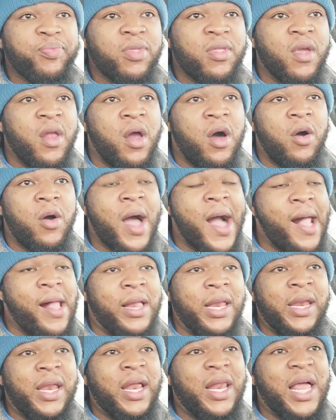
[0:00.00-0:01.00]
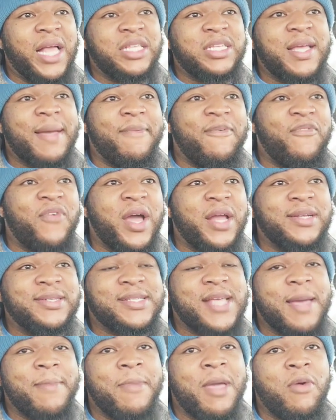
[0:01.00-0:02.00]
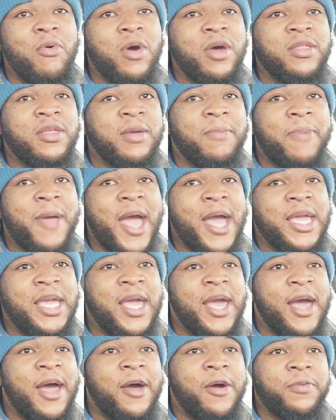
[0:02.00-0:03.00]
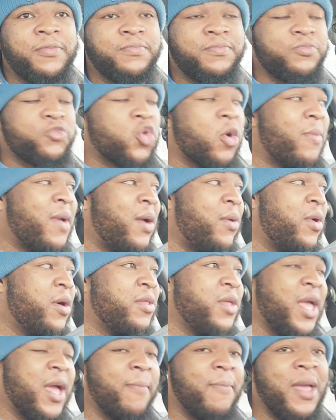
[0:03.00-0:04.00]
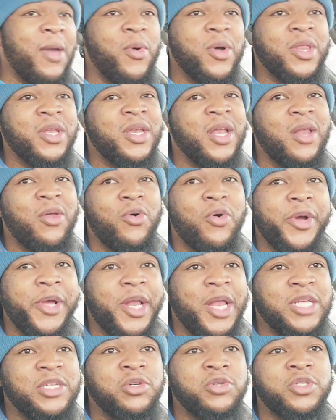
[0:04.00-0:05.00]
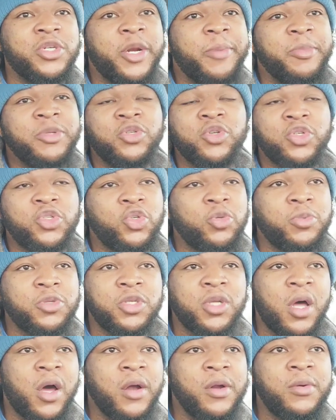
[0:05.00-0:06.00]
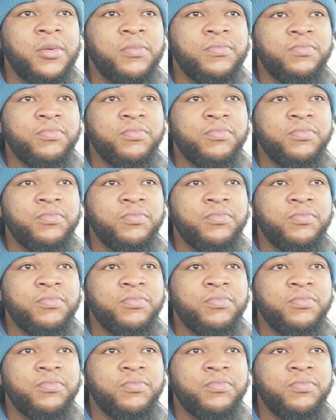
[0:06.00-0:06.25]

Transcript: you know, I, it ain't like the type of fight just like Mayweather and Pacquiao, or Mayweather, yeah, Mayweather and De La Hoya, that's going to turn him into a superstar.